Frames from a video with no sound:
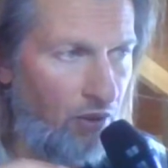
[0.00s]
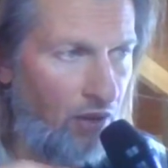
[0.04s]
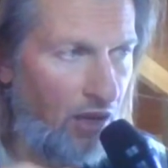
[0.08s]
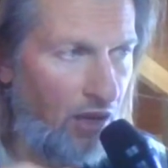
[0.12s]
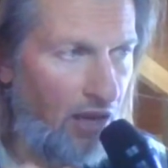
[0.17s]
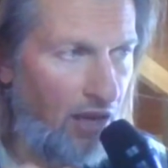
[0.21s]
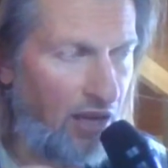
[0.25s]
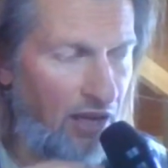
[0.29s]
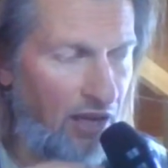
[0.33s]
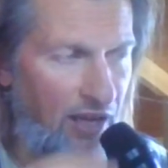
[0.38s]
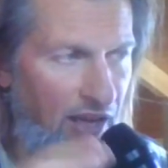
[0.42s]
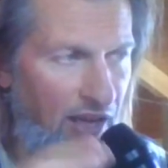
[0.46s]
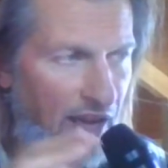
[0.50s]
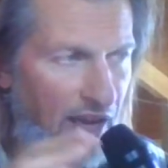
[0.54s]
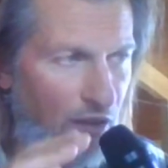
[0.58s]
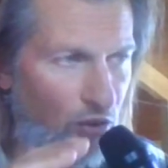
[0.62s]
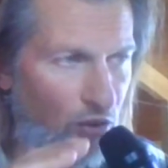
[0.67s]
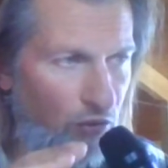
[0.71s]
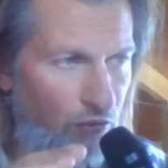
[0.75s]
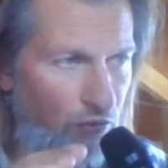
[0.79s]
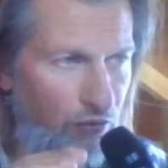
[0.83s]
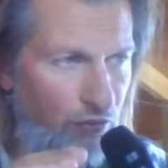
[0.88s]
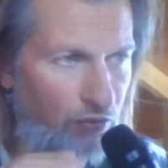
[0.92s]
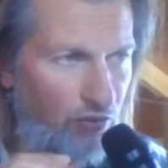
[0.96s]
any kind
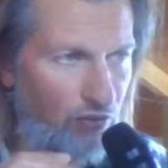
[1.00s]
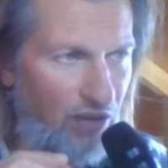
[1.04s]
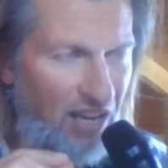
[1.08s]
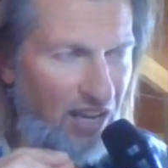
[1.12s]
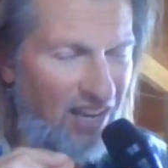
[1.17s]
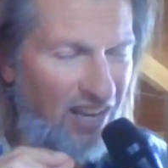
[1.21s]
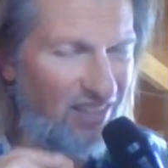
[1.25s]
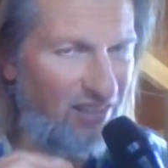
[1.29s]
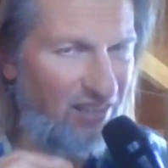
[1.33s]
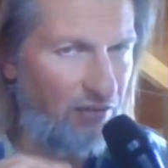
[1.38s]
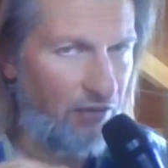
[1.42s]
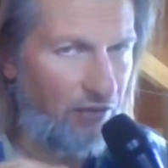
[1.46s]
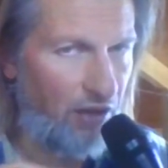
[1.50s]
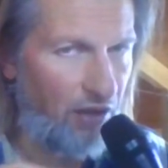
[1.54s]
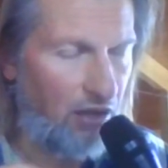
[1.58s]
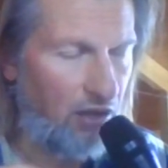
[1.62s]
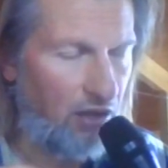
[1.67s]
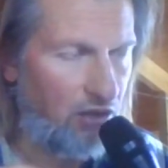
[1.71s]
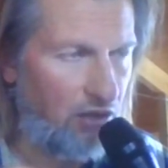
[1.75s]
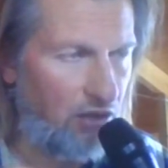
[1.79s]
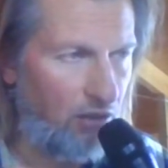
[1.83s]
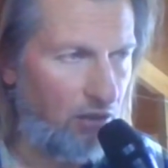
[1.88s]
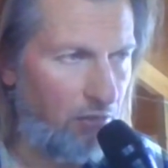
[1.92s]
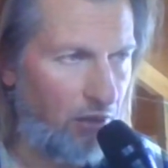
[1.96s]
of negative
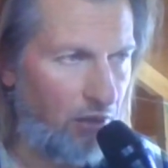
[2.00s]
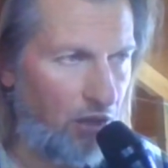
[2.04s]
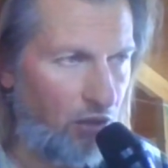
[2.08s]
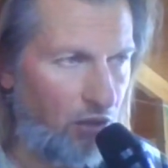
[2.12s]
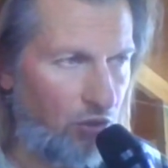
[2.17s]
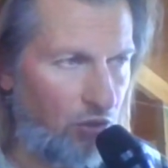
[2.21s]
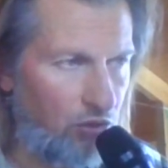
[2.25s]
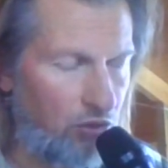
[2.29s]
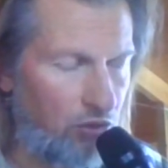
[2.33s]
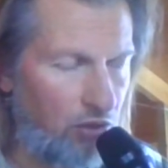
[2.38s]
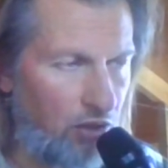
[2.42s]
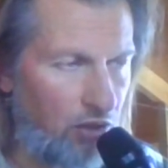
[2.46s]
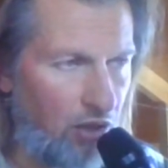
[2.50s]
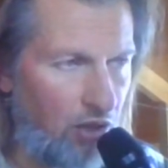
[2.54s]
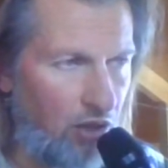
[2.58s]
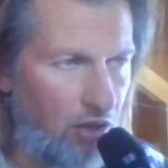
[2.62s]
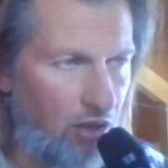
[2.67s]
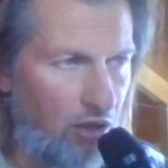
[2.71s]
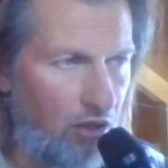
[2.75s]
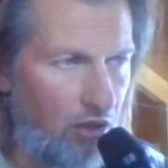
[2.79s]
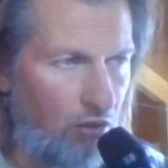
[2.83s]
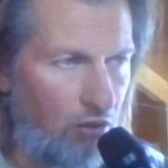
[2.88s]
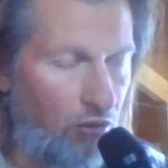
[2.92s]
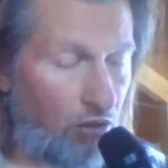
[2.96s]
energy, because
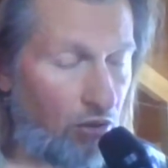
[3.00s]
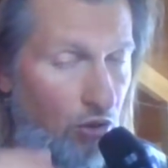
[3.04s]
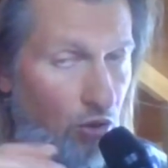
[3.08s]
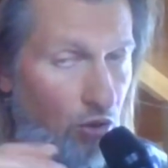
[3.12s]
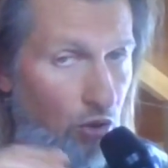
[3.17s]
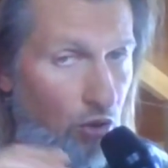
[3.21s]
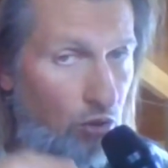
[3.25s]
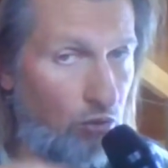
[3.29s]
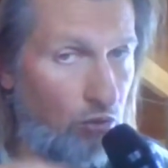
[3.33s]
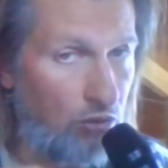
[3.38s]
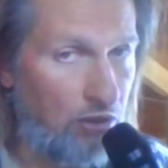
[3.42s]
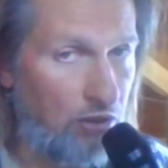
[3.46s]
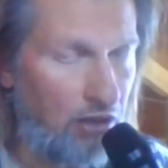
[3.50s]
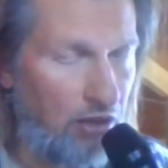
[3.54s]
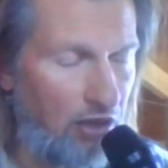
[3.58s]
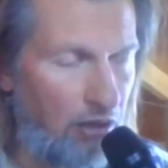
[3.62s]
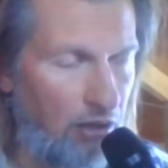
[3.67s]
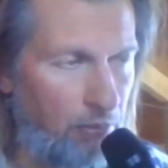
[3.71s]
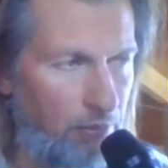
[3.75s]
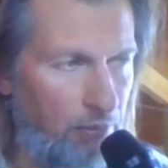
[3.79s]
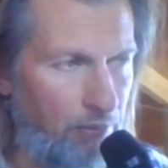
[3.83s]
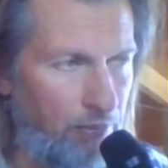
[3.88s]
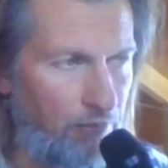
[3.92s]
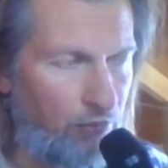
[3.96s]
when you go to
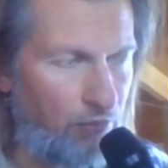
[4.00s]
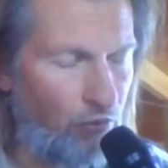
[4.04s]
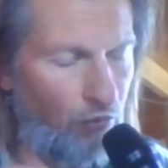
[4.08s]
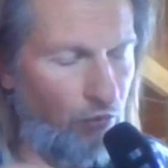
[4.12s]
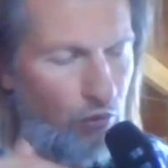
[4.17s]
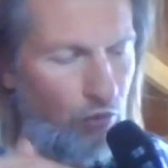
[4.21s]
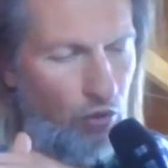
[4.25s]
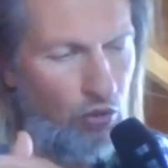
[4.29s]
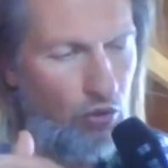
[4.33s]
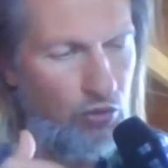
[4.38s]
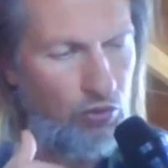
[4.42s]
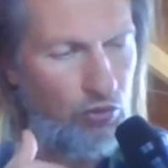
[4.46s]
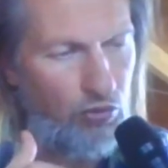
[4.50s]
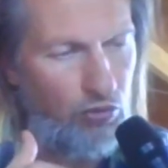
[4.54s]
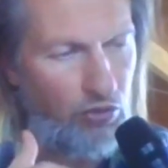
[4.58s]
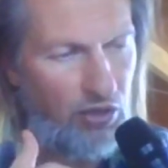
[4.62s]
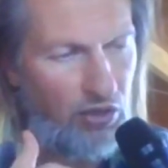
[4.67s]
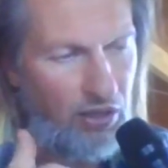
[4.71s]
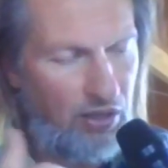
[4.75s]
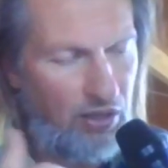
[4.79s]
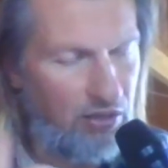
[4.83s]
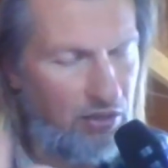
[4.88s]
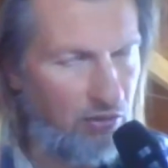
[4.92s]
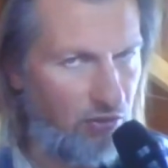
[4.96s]
sleep, of course you
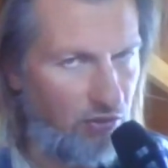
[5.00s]
release